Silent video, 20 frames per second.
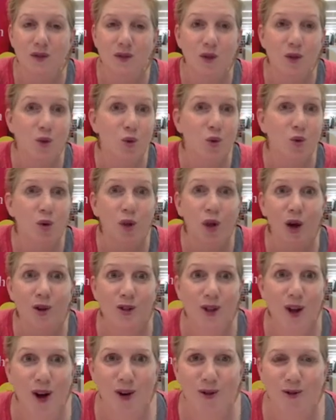all those
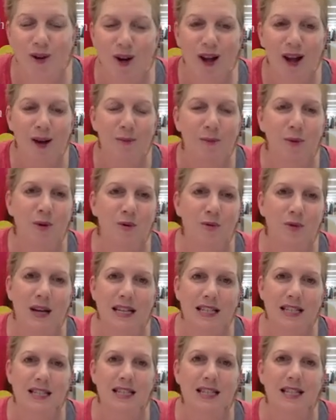unreliable
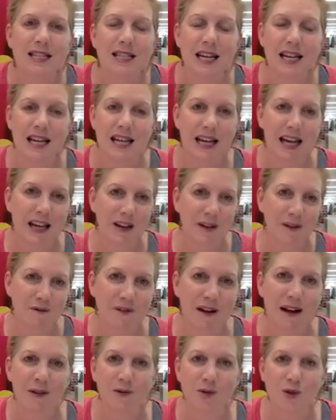narrators, and I'd
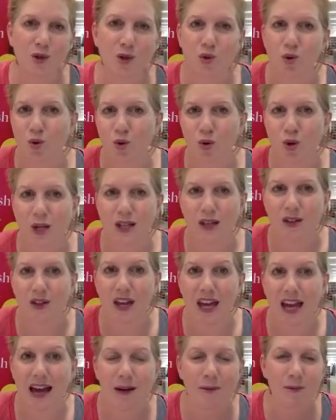found the story that the
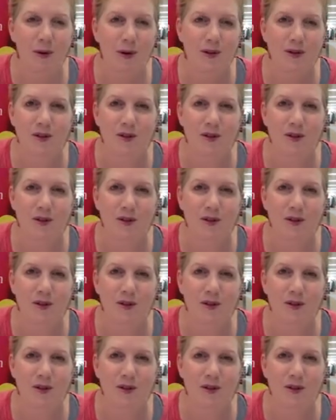cameras and the